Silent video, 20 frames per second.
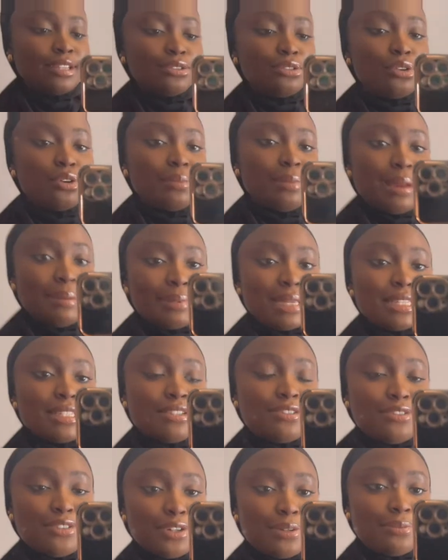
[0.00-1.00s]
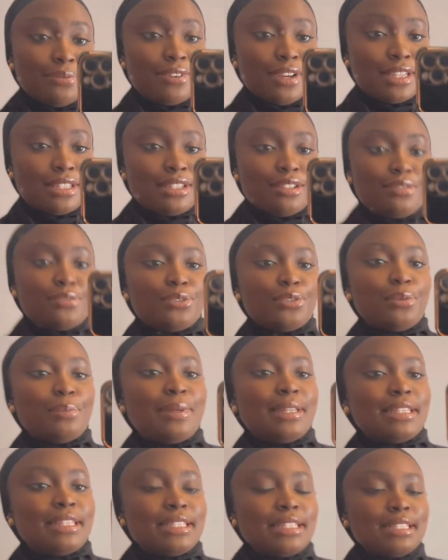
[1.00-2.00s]
Ignore my messy room first of all,
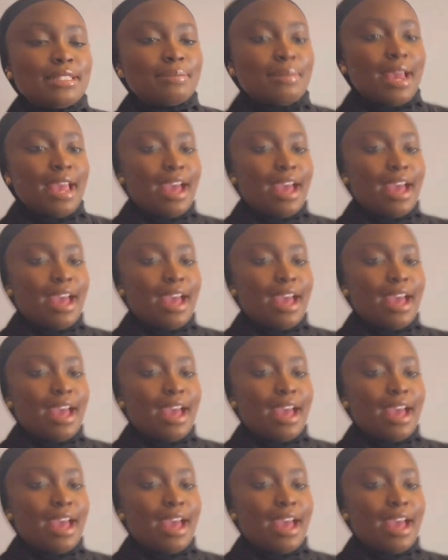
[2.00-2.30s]
but this is my